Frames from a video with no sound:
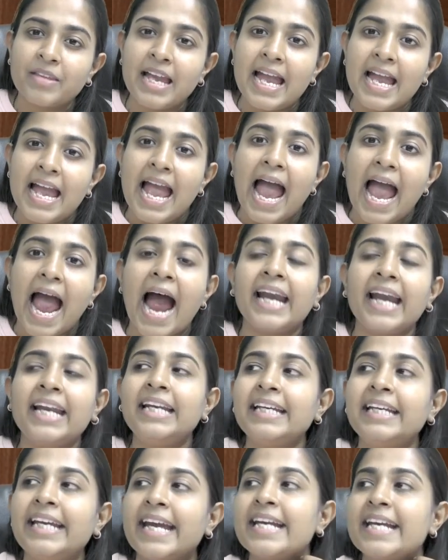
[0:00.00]
and in
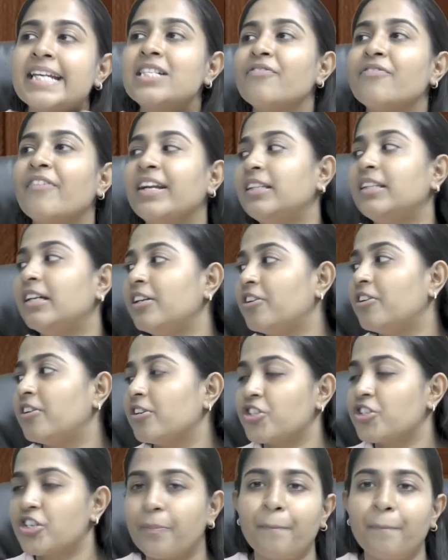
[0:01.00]
case where the
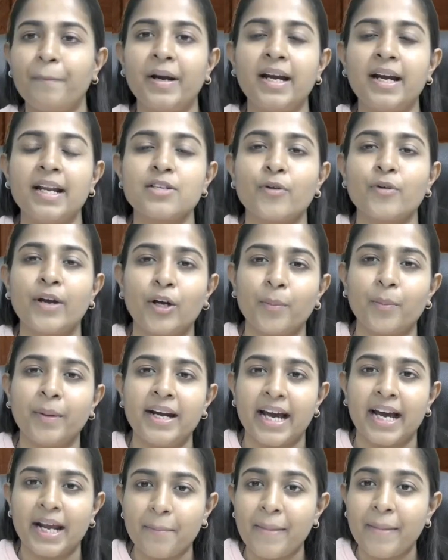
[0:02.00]
shipment is going to be
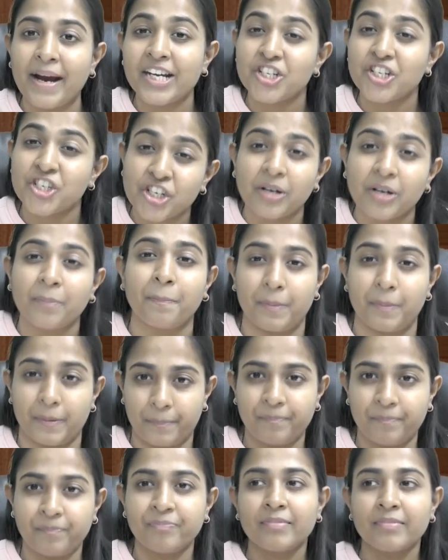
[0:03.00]
done by ship,
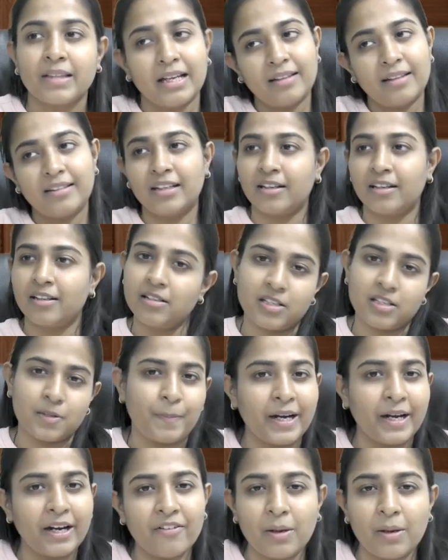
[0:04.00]
the speed
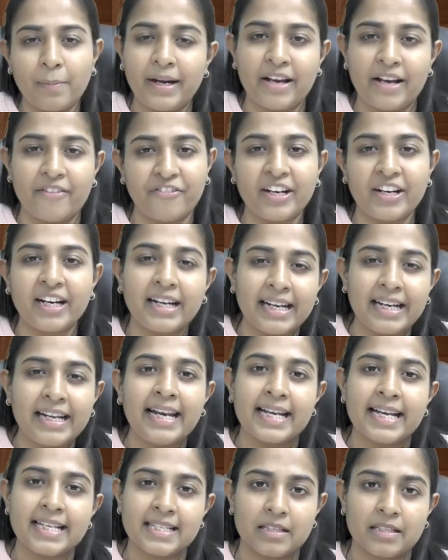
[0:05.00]
will be definitely
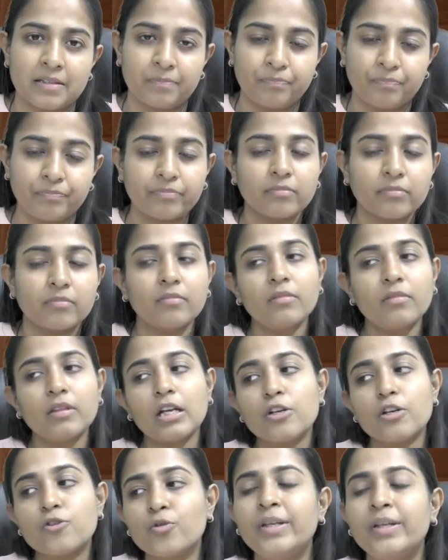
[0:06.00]
less. So
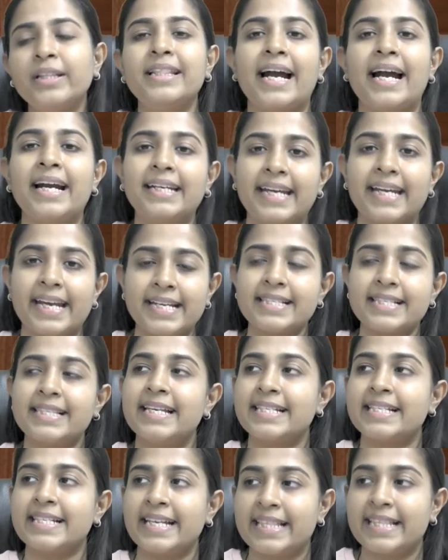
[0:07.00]
in that case, they
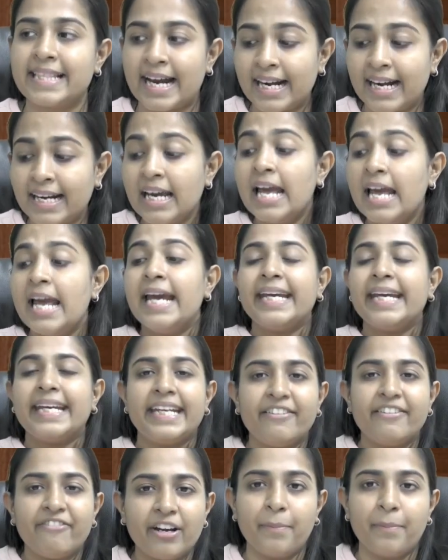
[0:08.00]
say that
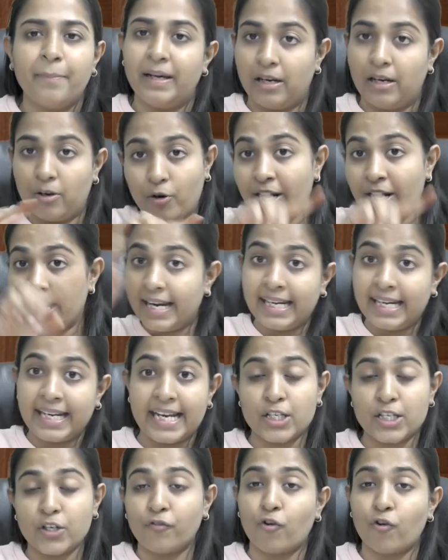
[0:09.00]
e-way bill, okay, in case
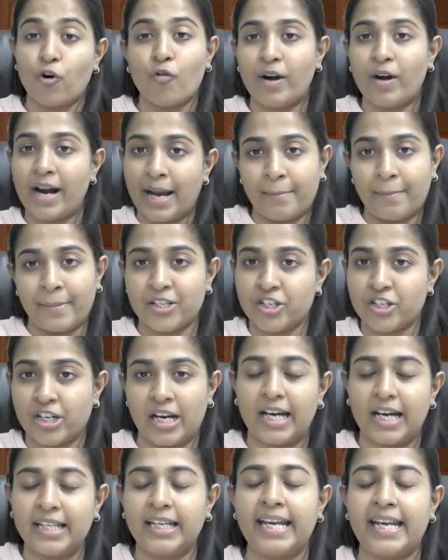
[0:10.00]
of over-dimensional,
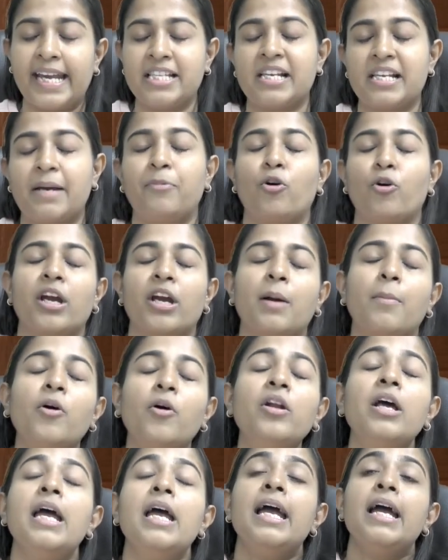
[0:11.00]
other case I am talking about,
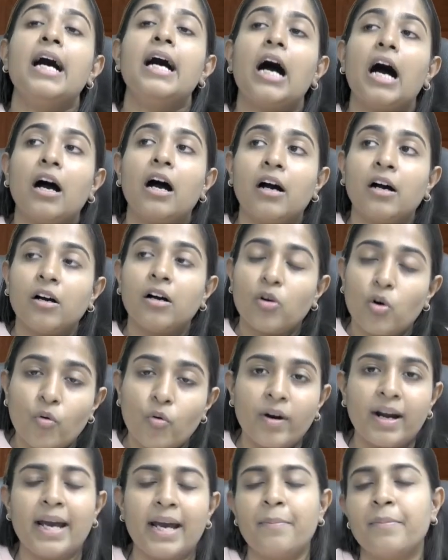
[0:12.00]

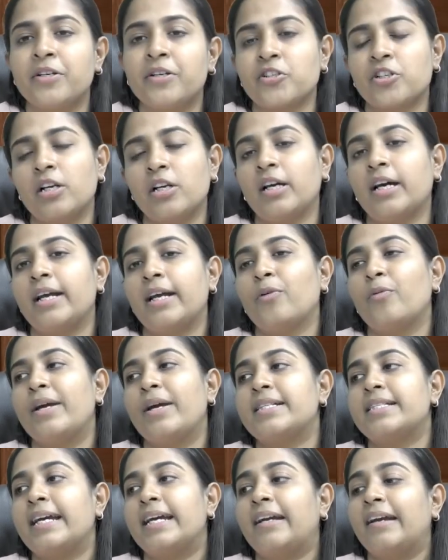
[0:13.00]
over-dimensional cargo,
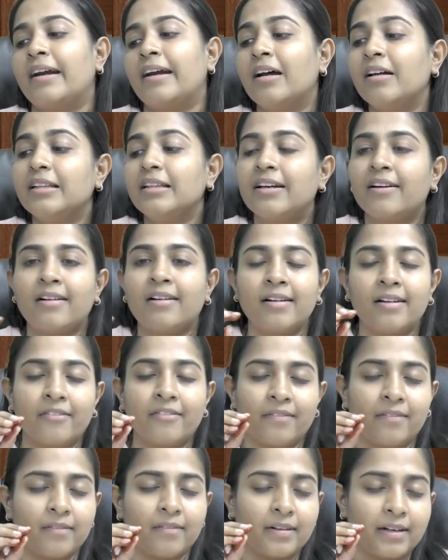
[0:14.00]
etc., the
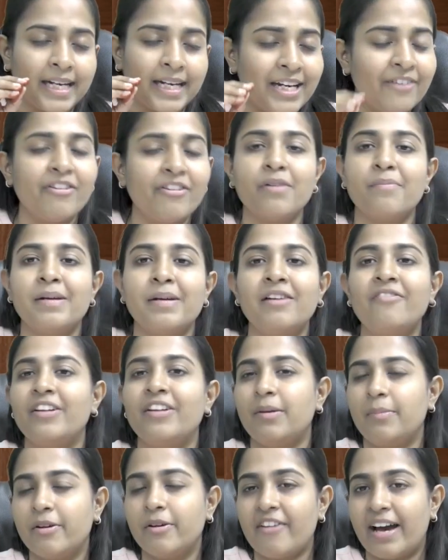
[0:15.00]
e-way bill will be
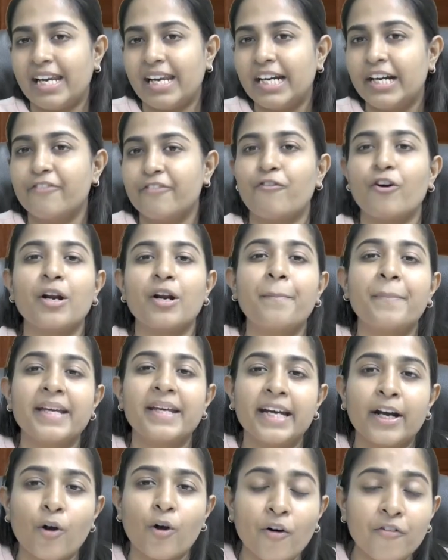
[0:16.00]
valid for a period
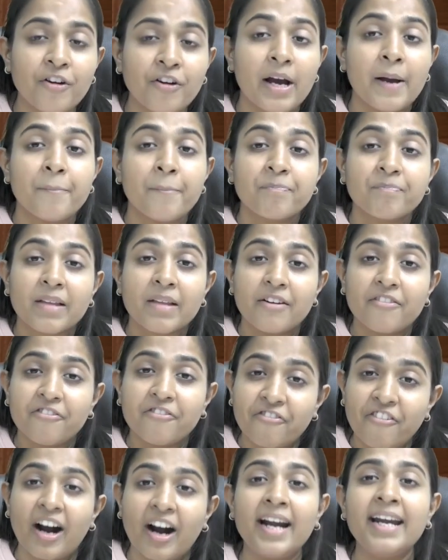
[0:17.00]
of
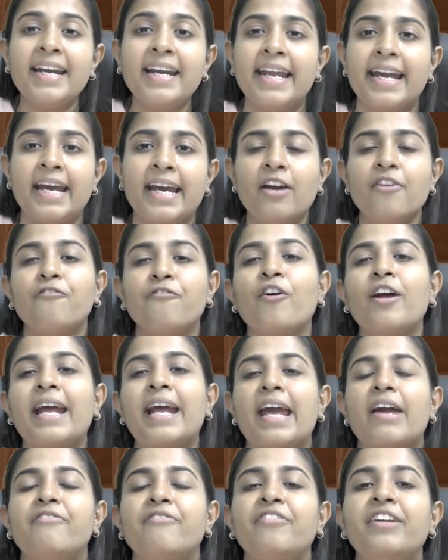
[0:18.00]
1 day for every